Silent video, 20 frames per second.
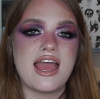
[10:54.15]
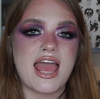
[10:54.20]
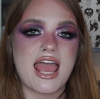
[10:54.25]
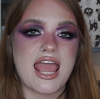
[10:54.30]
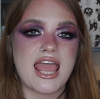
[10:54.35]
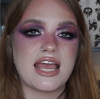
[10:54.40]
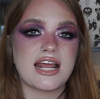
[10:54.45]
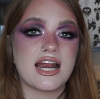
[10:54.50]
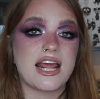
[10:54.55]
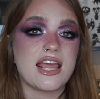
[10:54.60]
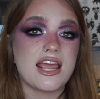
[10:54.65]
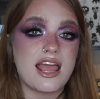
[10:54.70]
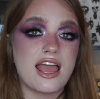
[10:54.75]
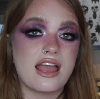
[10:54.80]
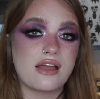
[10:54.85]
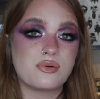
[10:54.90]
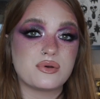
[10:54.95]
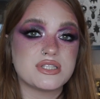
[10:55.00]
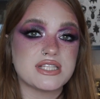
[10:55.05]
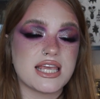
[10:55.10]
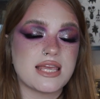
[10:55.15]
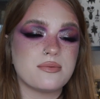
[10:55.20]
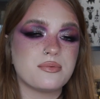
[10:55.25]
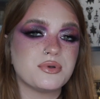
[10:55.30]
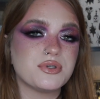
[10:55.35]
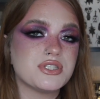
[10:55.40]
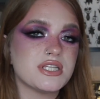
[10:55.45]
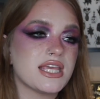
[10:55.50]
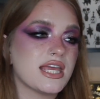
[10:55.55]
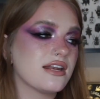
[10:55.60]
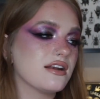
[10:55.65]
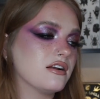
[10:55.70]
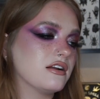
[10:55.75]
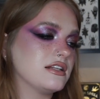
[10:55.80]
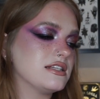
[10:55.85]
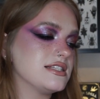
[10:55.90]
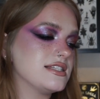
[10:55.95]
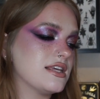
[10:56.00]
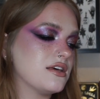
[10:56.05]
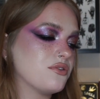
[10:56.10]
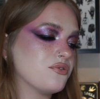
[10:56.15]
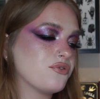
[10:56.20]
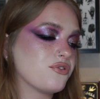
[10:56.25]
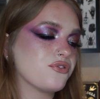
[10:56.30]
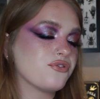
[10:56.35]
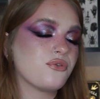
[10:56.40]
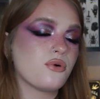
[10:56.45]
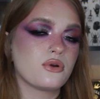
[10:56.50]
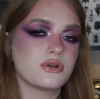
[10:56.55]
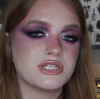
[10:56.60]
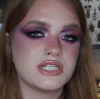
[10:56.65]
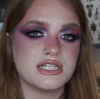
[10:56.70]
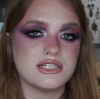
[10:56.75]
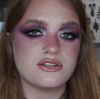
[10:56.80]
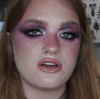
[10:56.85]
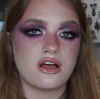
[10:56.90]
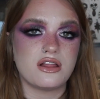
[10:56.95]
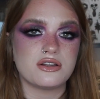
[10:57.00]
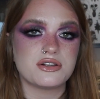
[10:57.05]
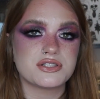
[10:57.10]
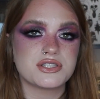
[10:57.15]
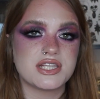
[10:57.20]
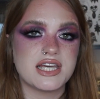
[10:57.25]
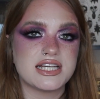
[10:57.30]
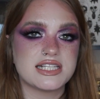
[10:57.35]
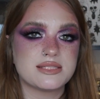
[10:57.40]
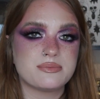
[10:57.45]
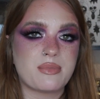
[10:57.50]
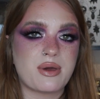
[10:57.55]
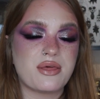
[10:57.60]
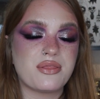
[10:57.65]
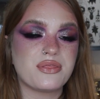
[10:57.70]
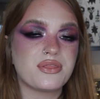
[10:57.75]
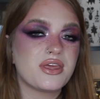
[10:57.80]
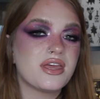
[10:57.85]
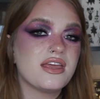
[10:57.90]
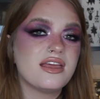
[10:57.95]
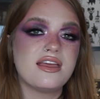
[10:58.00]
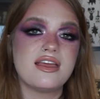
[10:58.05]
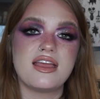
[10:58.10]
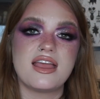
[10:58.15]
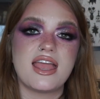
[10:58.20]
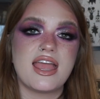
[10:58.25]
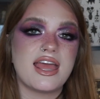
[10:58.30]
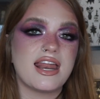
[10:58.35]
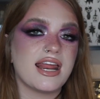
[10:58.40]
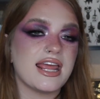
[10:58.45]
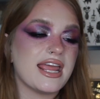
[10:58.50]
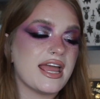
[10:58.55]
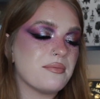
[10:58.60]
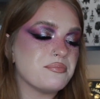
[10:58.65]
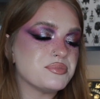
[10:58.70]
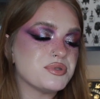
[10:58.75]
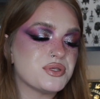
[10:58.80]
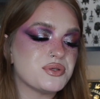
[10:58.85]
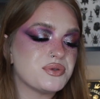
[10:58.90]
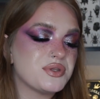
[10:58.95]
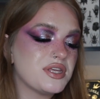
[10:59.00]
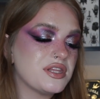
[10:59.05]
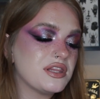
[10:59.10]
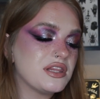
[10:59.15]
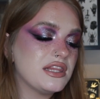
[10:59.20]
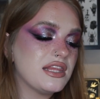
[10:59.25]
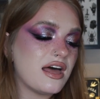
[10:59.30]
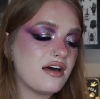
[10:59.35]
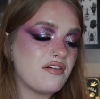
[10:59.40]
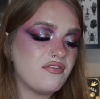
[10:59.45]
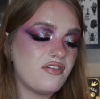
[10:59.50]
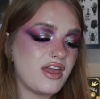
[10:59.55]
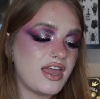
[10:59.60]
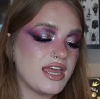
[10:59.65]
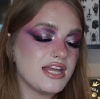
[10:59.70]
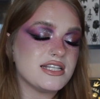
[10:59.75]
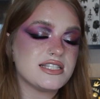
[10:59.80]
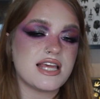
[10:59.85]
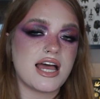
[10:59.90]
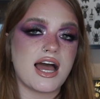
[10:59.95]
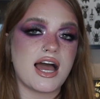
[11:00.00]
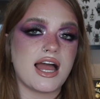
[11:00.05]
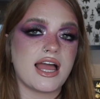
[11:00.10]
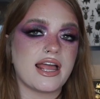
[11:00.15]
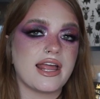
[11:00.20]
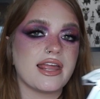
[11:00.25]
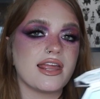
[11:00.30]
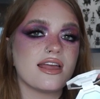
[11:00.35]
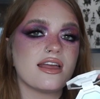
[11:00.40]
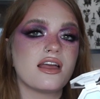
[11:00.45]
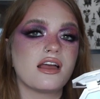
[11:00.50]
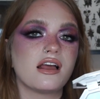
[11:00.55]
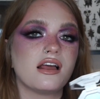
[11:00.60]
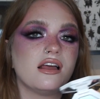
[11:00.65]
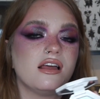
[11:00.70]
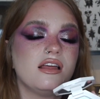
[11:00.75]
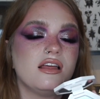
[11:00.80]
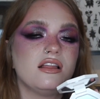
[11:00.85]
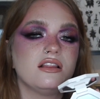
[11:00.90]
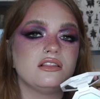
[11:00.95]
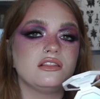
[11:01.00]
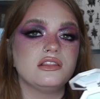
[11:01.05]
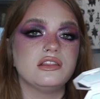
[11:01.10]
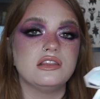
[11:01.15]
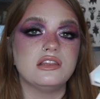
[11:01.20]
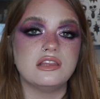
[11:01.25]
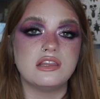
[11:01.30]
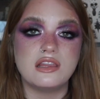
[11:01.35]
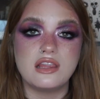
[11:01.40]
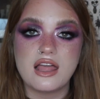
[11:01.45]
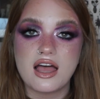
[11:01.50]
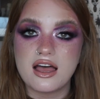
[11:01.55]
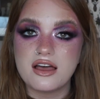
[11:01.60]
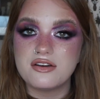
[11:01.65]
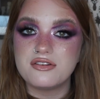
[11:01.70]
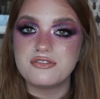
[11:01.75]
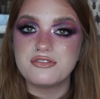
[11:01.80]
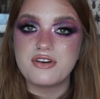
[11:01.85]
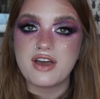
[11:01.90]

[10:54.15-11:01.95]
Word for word: and I was able to get it on sale for $14 last month, and I absolutely love it. I love